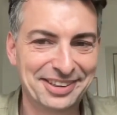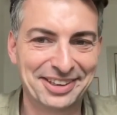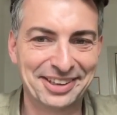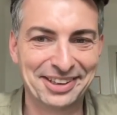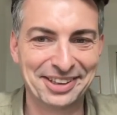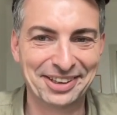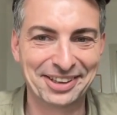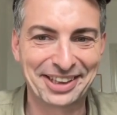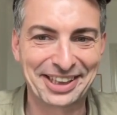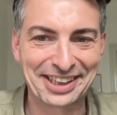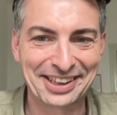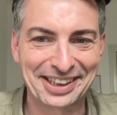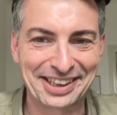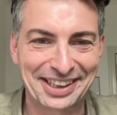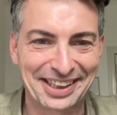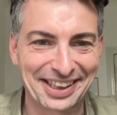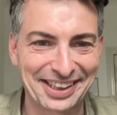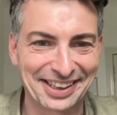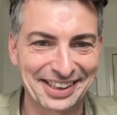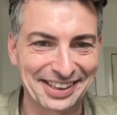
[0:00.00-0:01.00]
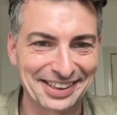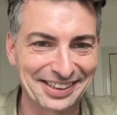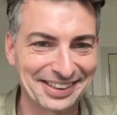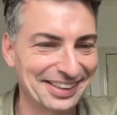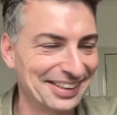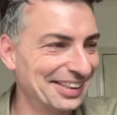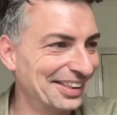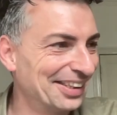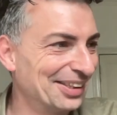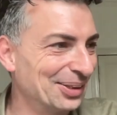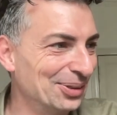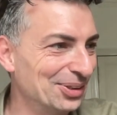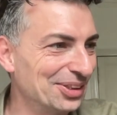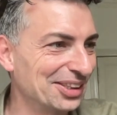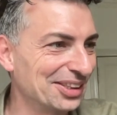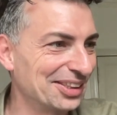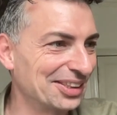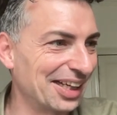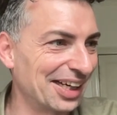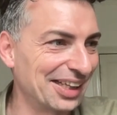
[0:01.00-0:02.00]
Look at the kid who's
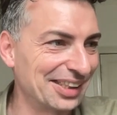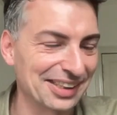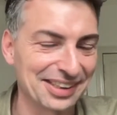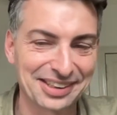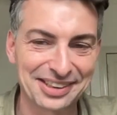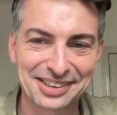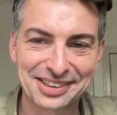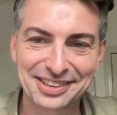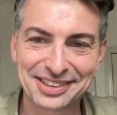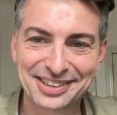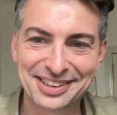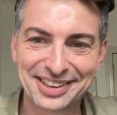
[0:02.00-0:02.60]
excited.